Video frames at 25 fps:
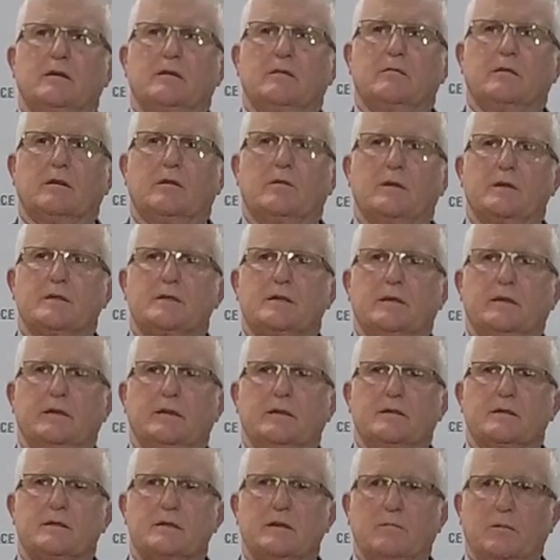
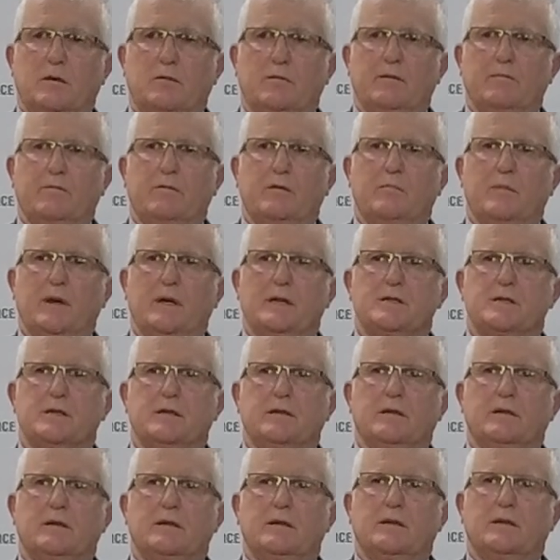requesting similar
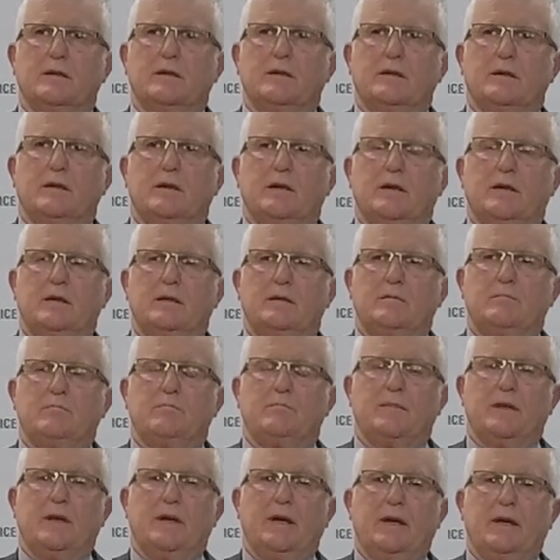information,
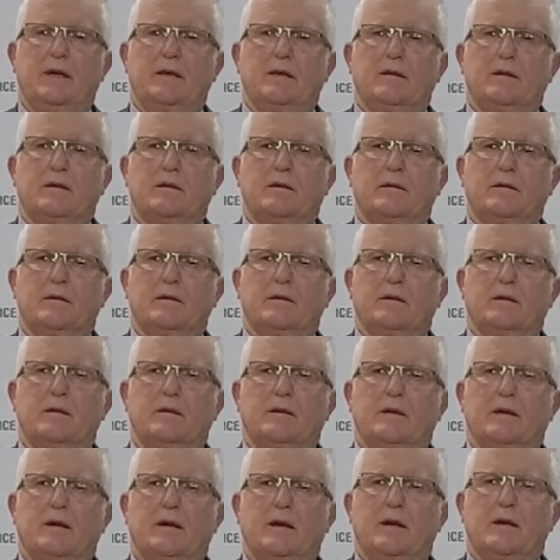and
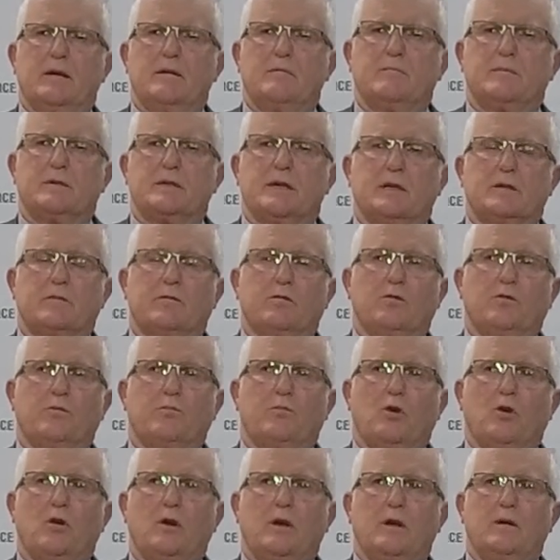Task Force
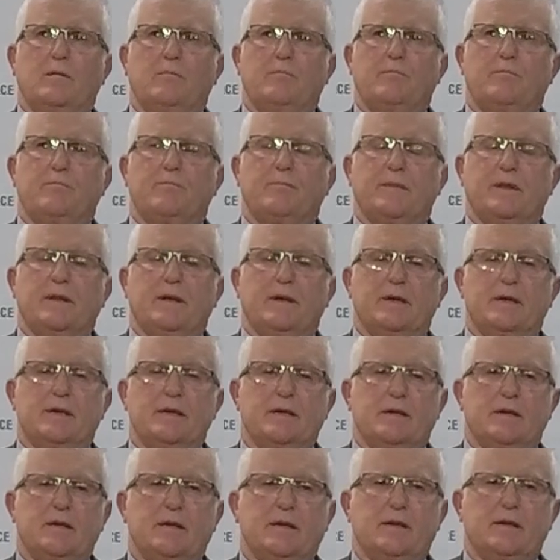Prime
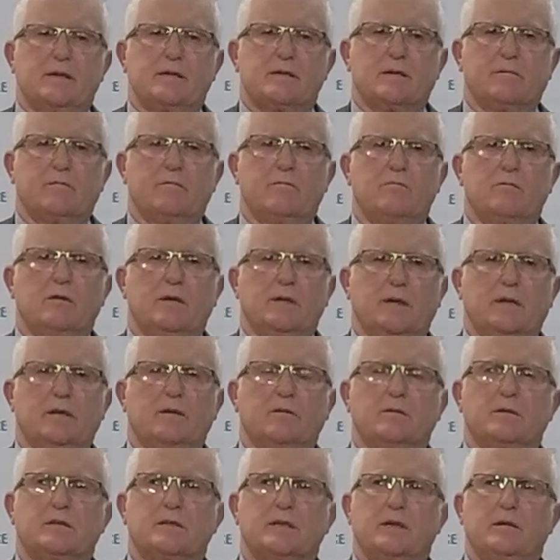is a really
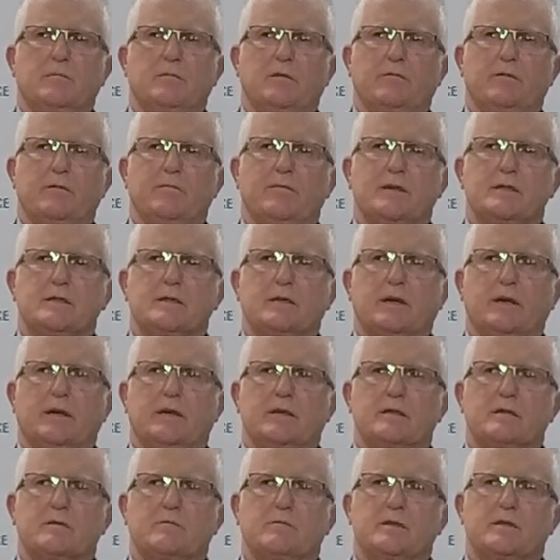good team of
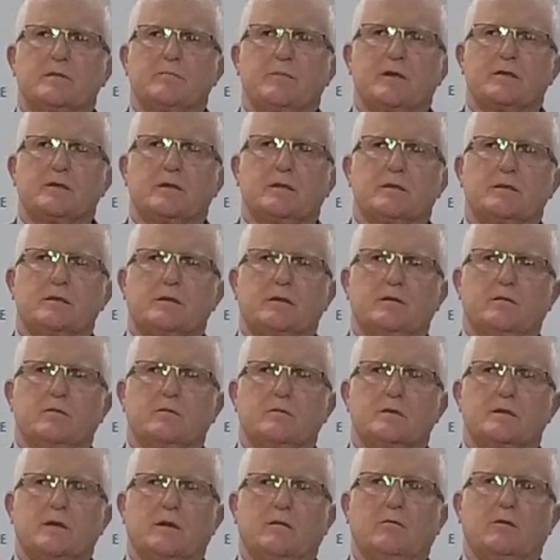investigators with specialist
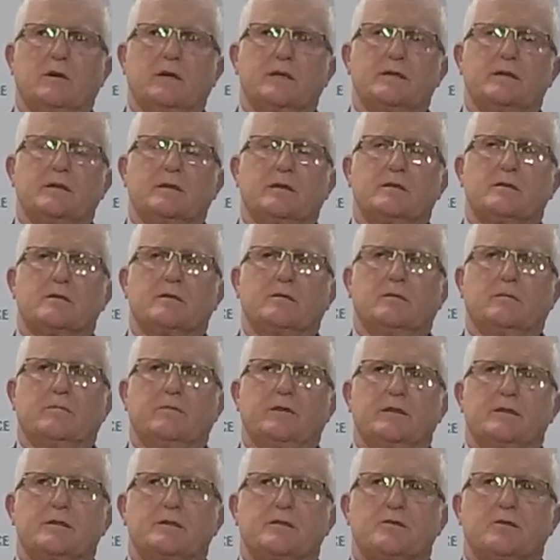skills that are ideally suited
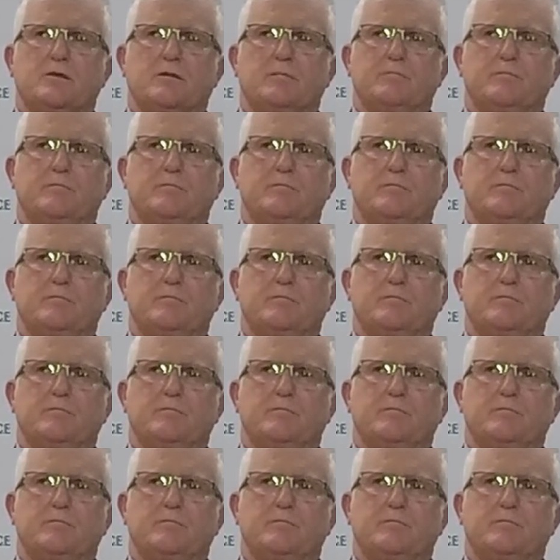for this job.